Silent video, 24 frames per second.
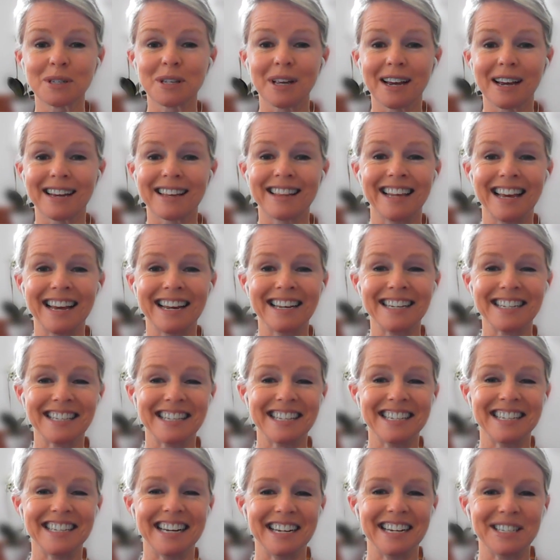it looks like at the end
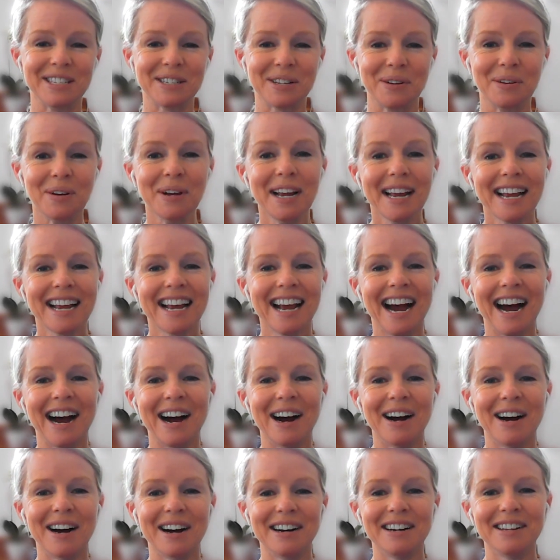of the day. So
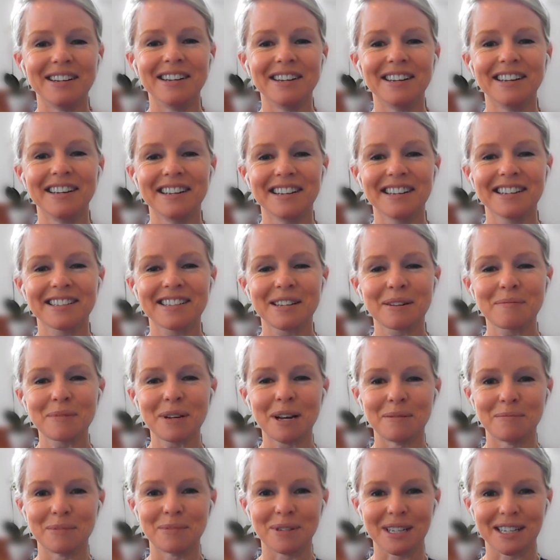
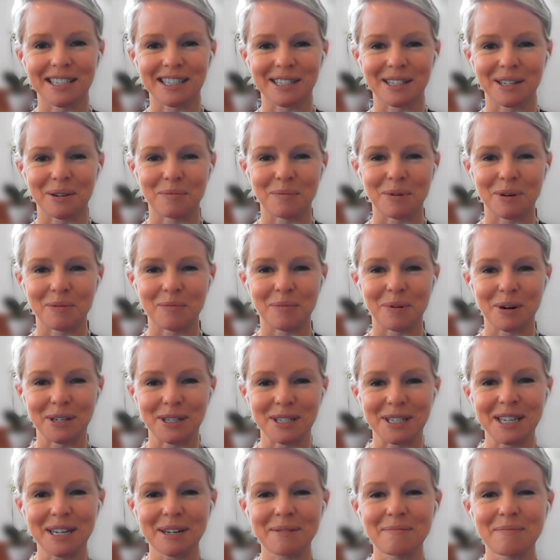sometimes it's a little bit of
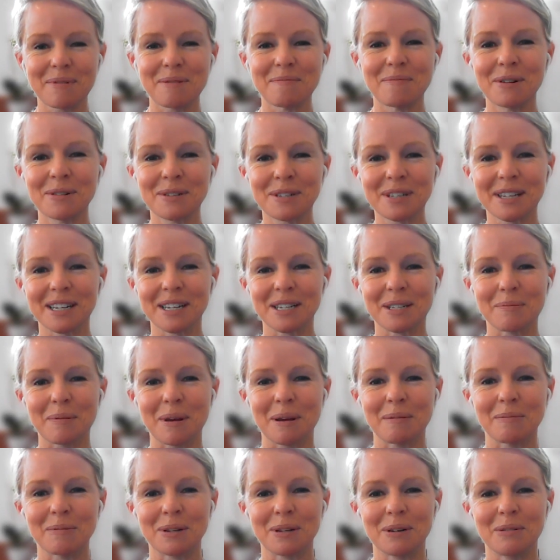punting, but mostly it's
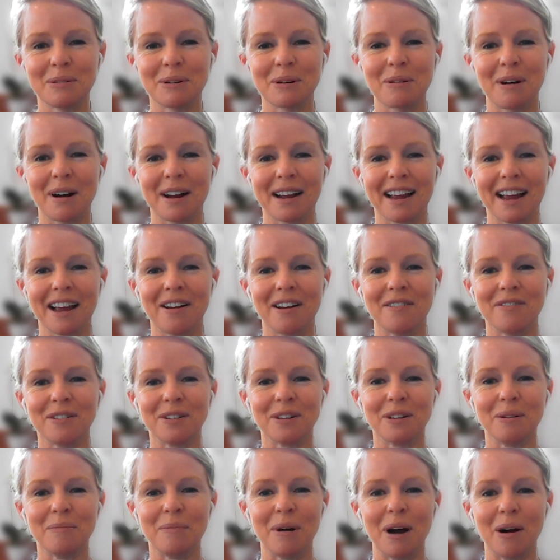people who are quite
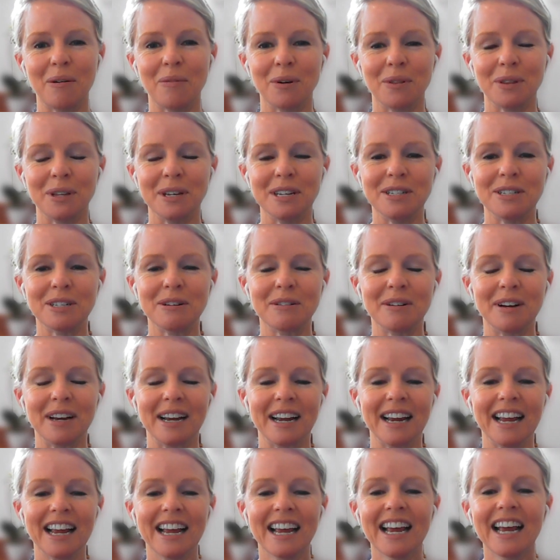careful about what they're
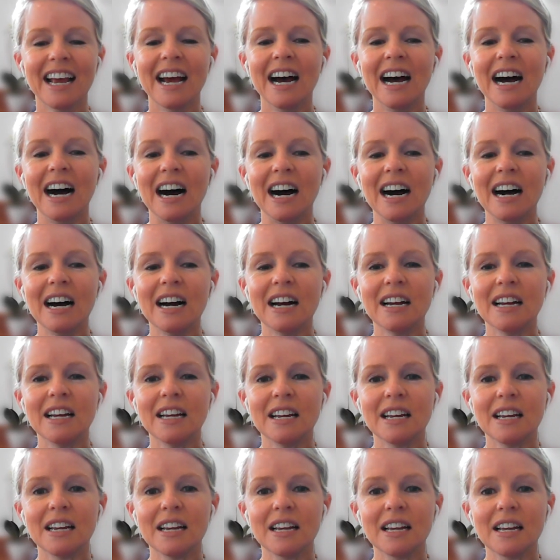doing.
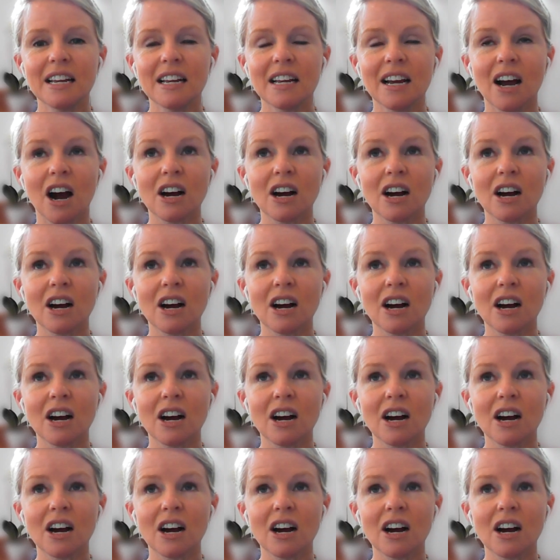I